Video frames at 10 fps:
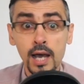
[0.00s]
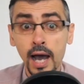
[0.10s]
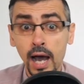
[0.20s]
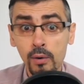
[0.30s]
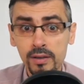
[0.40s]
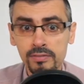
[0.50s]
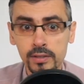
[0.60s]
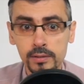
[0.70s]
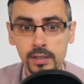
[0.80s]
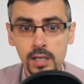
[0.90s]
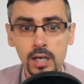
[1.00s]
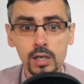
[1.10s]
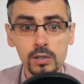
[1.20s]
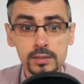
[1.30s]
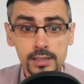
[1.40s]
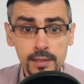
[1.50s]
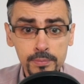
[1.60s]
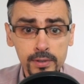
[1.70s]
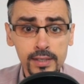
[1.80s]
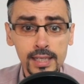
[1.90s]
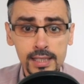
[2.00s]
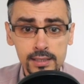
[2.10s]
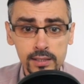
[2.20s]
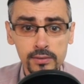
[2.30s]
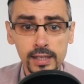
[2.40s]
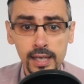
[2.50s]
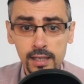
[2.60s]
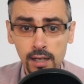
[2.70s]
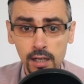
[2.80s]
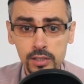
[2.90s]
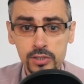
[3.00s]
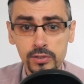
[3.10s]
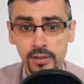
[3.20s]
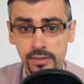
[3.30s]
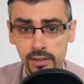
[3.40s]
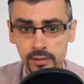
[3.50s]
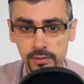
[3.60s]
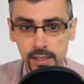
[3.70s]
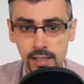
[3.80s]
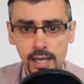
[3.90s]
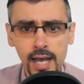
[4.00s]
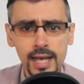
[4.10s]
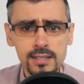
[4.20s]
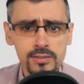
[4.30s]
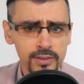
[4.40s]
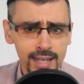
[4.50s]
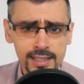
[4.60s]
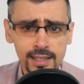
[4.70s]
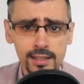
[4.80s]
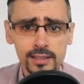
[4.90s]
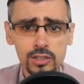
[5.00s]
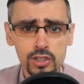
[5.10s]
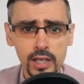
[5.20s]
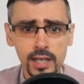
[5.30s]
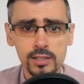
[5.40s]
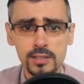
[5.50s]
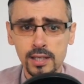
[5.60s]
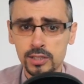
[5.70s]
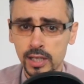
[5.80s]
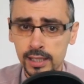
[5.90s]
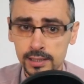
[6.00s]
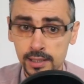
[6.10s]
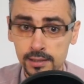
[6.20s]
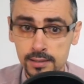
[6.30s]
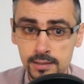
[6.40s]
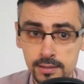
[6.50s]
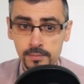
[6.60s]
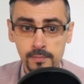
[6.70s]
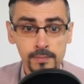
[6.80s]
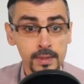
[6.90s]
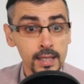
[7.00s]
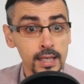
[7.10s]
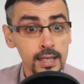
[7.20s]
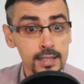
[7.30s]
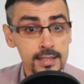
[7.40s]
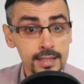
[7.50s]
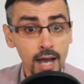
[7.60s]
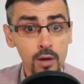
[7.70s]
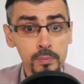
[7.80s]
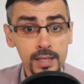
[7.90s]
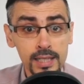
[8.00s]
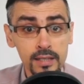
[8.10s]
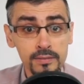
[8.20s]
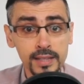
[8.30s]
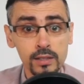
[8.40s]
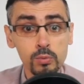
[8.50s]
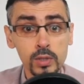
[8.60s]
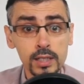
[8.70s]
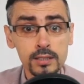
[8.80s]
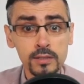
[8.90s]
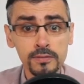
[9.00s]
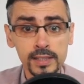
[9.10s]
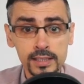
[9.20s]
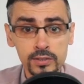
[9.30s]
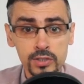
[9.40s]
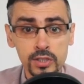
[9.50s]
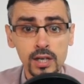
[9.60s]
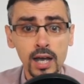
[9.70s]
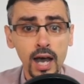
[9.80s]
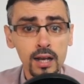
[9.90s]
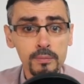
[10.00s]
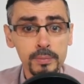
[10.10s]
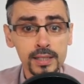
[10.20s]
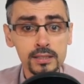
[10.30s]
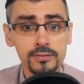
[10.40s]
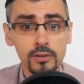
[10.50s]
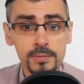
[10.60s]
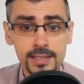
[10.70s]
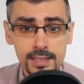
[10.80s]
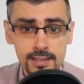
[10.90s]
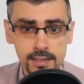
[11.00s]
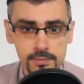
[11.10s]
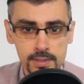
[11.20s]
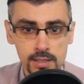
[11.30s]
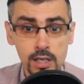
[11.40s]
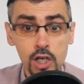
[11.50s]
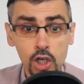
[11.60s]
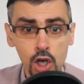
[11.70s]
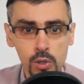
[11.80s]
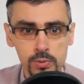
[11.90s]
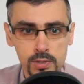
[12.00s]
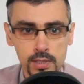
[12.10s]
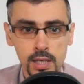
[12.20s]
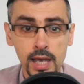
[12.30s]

However, contemporary literary and cultural theory has radically changed such ideas. It is now believed that works of literature are built from systems, codes,